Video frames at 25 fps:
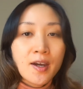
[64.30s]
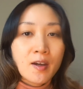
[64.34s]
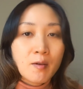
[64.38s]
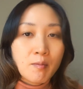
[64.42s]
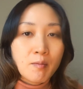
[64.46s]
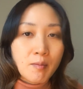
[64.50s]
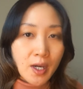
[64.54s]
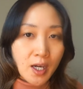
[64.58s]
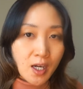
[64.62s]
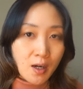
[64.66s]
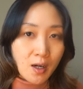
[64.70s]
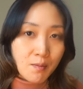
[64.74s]

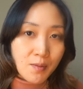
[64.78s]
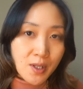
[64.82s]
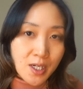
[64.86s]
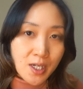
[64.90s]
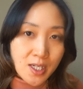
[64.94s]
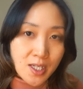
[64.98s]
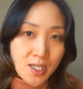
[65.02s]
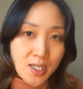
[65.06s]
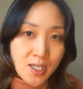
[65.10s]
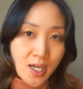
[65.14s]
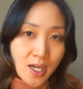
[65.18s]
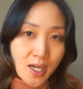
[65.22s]
makeup
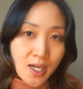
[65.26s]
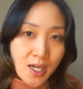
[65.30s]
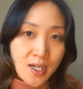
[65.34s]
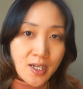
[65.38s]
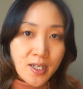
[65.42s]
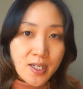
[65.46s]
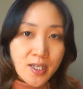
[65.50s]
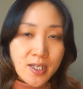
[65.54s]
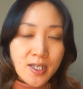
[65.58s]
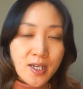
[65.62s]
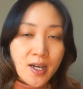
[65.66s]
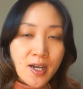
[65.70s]
these
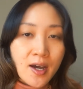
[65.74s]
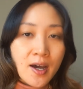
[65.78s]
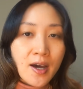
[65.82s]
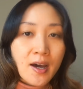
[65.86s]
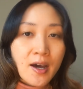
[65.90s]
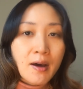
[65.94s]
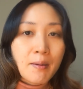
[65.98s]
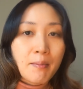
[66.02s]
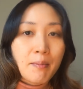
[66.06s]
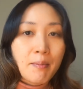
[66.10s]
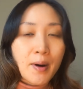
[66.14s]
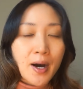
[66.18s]
days,
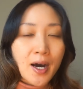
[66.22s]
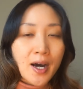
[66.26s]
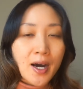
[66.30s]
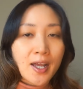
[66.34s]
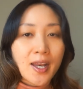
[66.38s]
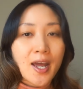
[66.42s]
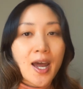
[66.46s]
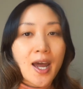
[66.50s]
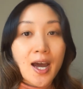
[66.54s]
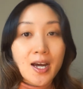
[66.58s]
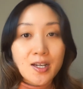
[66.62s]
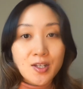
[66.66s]

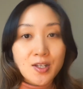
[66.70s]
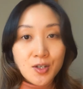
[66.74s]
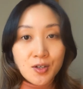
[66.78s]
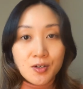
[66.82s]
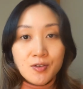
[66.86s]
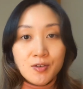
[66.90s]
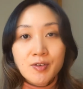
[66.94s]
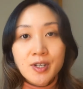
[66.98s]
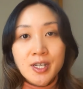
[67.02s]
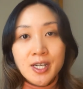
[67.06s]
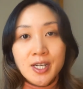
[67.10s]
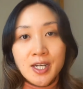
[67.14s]
but as
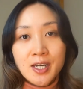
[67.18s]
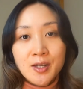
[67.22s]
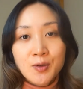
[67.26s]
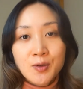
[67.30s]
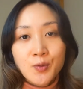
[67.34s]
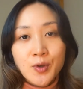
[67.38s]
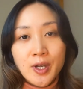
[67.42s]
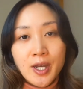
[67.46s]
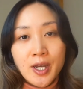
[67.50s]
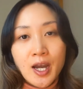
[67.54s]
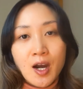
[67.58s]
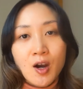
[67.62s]
Korean,
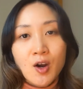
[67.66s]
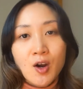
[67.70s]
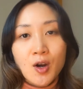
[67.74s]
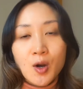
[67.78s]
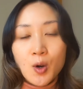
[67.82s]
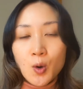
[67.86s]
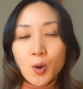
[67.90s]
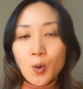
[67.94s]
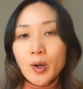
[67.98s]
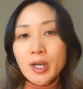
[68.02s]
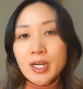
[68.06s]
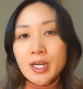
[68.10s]
we are
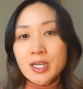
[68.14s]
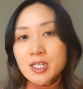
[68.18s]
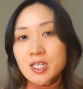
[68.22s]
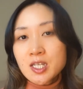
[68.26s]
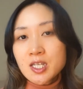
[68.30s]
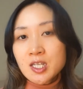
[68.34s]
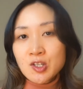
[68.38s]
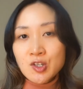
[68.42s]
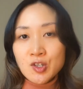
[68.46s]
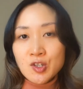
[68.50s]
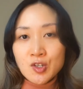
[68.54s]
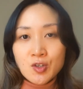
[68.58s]
always
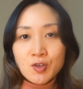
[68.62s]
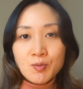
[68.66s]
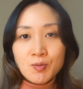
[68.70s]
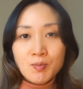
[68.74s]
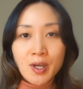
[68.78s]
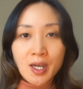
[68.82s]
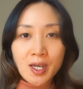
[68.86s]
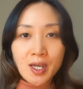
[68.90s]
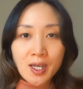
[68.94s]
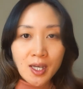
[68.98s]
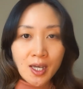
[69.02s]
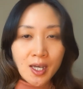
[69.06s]
into
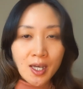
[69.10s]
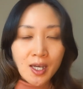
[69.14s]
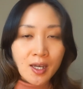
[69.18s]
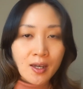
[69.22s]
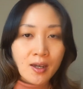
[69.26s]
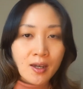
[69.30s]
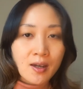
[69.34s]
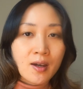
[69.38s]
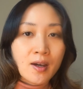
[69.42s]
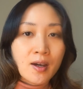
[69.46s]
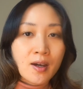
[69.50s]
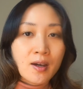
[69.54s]

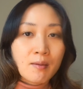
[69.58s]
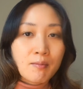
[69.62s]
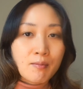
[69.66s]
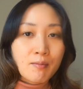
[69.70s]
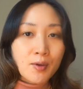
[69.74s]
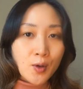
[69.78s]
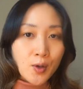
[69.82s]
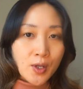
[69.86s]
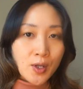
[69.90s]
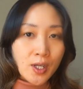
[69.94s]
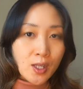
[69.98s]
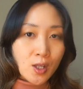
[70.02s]
making
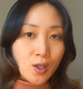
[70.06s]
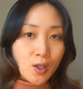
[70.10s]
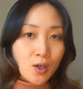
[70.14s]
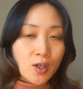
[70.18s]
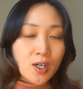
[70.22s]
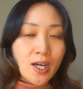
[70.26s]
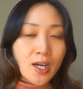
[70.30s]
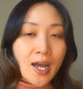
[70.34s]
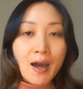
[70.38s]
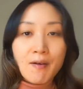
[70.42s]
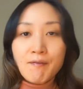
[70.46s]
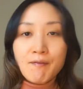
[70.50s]
beauty
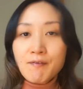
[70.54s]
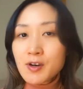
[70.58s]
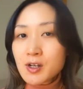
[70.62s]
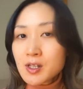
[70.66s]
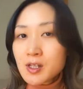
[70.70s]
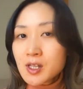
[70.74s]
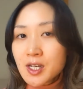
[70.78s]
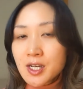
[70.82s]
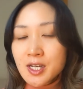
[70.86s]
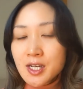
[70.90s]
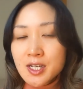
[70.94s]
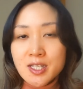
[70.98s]
look
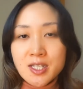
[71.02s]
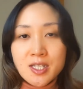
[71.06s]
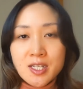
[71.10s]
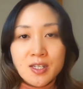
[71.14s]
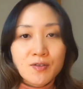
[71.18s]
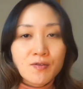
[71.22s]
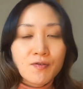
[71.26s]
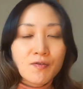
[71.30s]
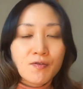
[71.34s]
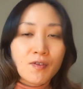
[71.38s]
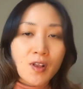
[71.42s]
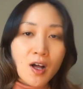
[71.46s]
effortless
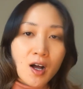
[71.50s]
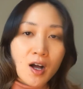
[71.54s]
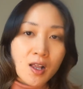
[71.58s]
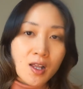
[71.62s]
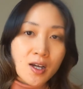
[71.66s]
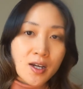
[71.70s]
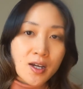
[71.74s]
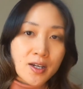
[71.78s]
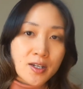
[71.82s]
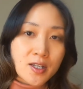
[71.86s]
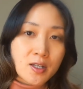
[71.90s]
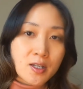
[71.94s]
and
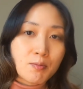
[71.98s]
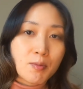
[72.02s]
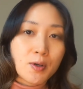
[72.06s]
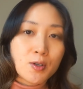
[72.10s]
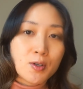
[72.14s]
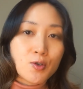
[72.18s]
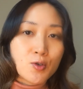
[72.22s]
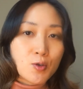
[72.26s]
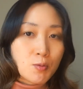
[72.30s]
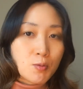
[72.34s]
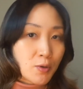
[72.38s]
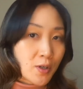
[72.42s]
flawless but
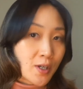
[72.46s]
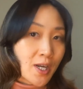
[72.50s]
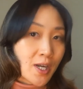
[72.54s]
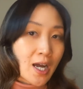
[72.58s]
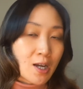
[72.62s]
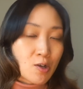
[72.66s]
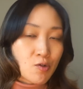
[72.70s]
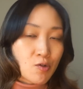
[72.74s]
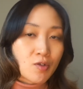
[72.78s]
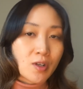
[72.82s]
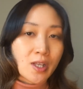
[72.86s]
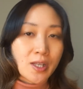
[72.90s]
super
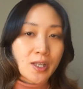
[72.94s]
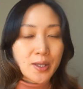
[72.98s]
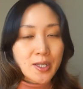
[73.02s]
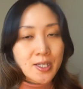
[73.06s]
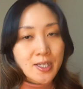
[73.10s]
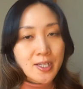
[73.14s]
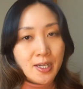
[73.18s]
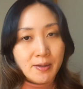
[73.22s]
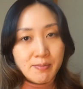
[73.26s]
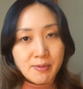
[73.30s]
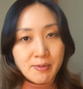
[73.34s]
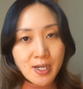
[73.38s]
natural at the
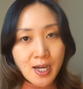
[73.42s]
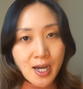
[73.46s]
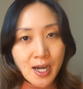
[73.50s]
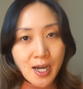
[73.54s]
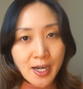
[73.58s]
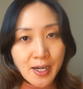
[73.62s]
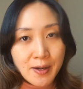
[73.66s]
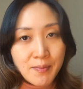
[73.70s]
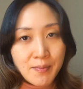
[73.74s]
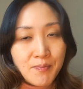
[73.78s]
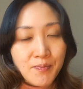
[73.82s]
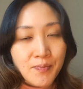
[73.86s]
same
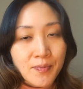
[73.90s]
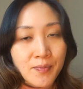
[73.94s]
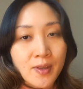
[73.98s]
time.